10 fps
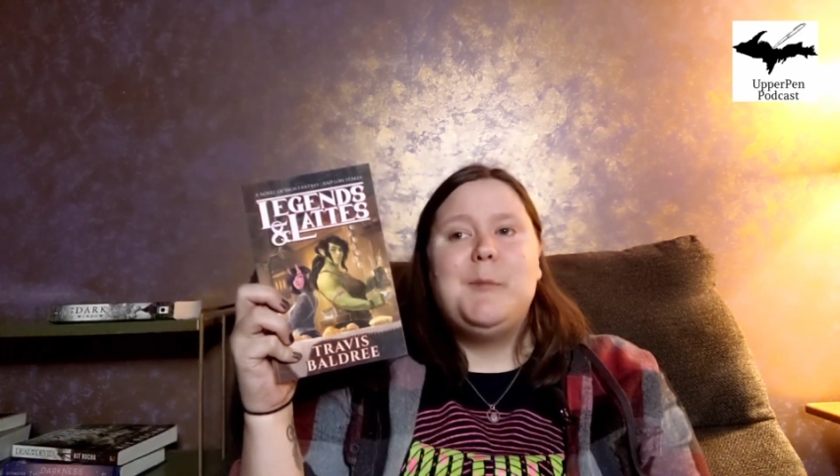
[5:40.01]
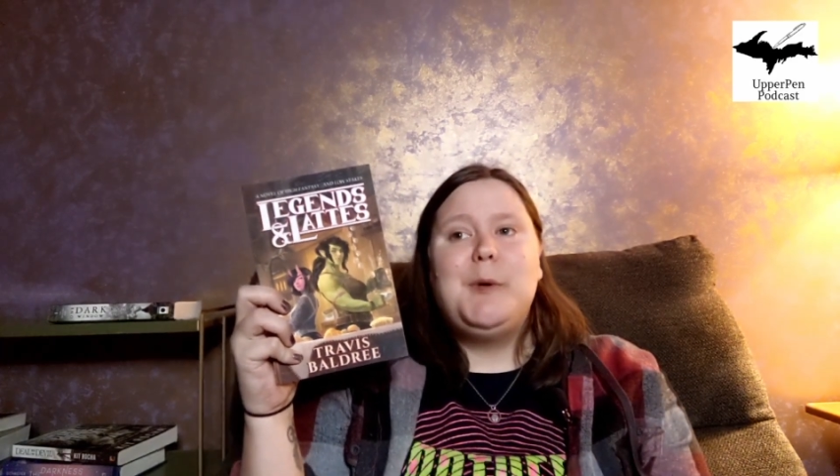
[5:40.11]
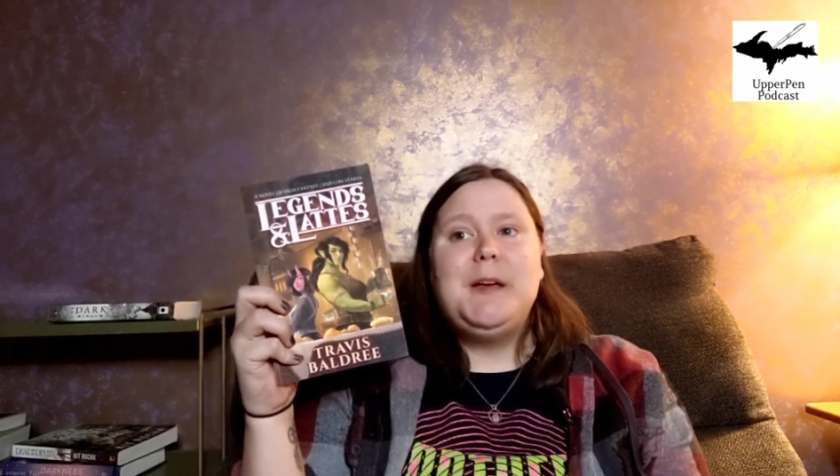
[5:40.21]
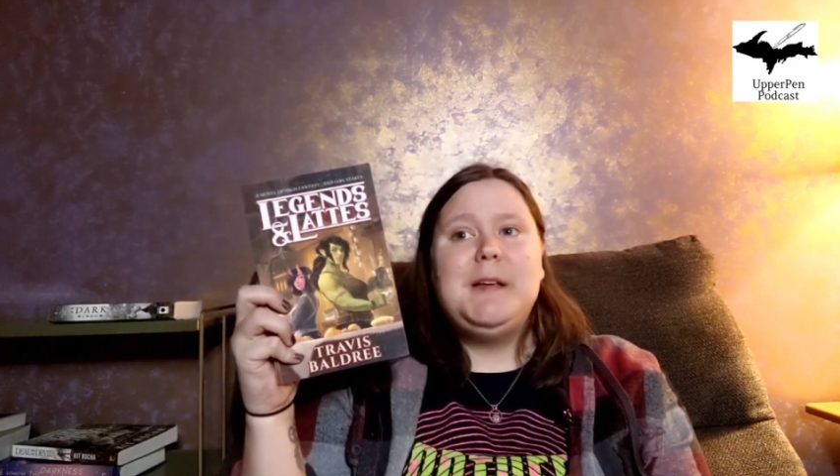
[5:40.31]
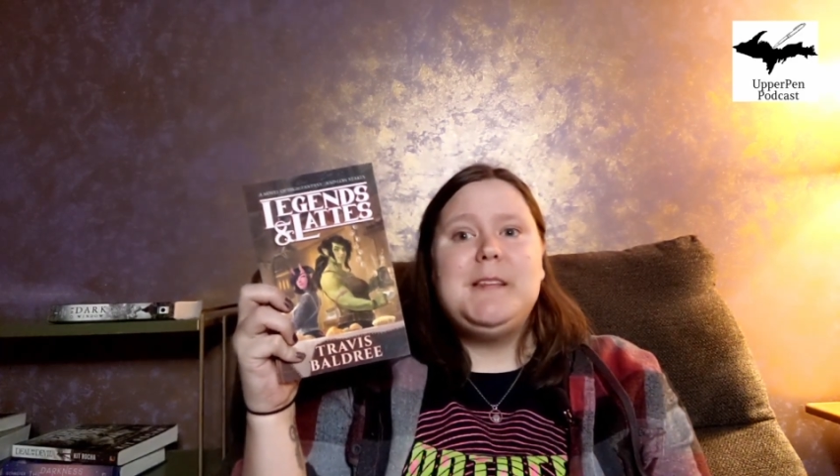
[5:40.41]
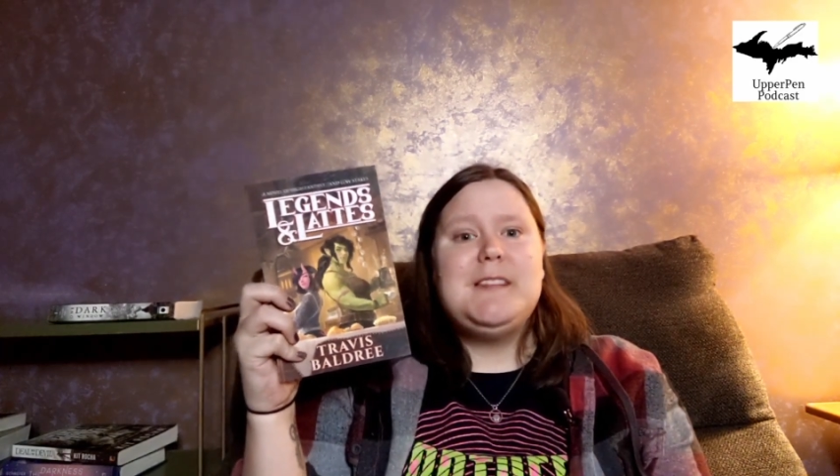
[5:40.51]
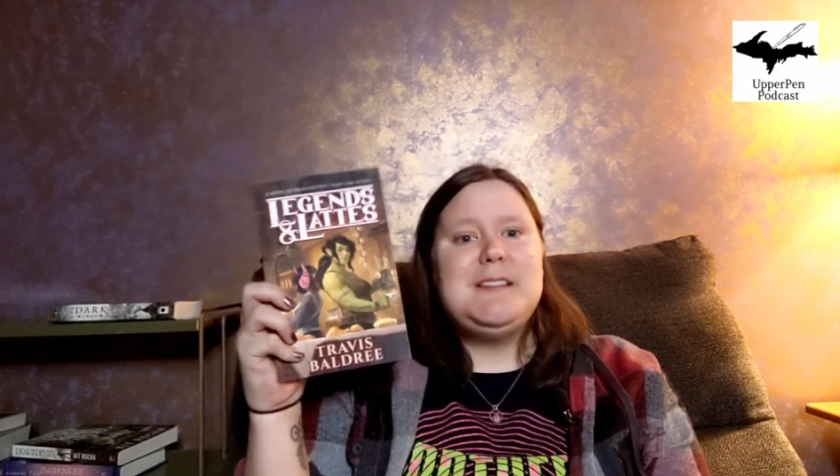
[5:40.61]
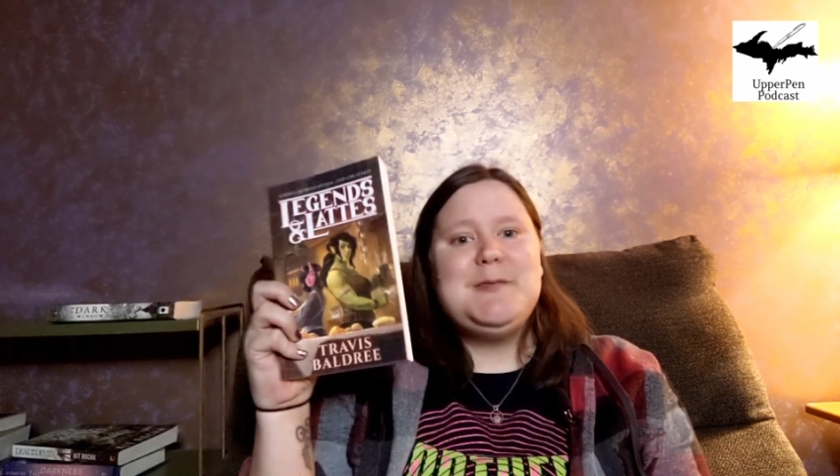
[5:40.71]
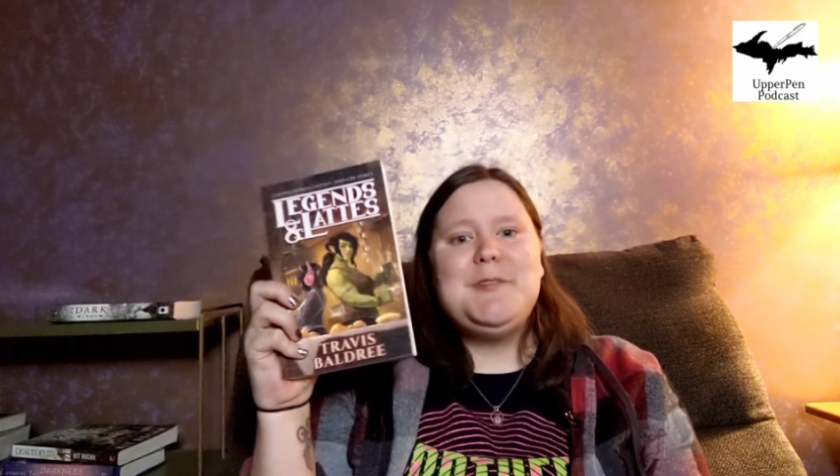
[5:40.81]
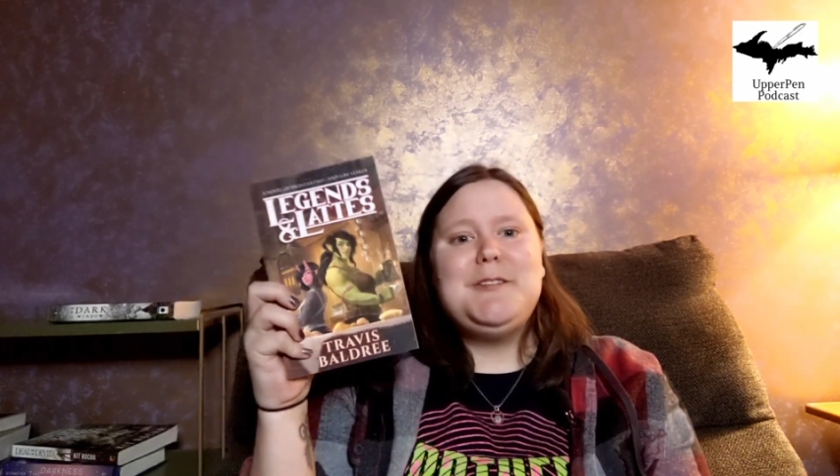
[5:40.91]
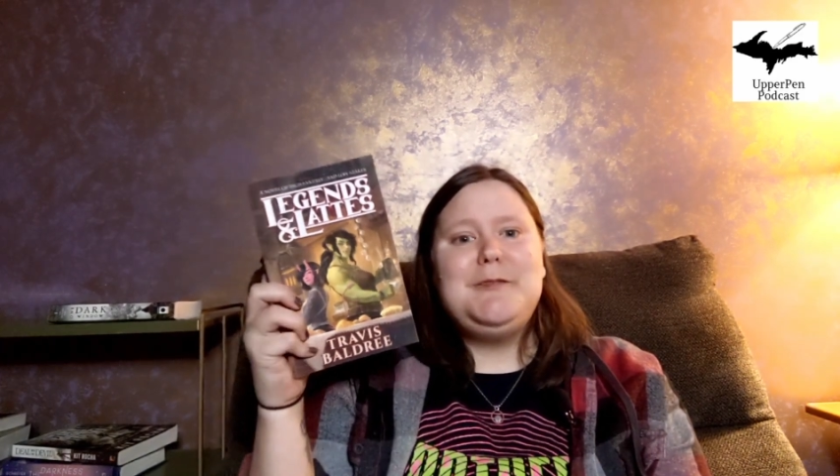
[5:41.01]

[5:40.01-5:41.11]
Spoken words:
But this one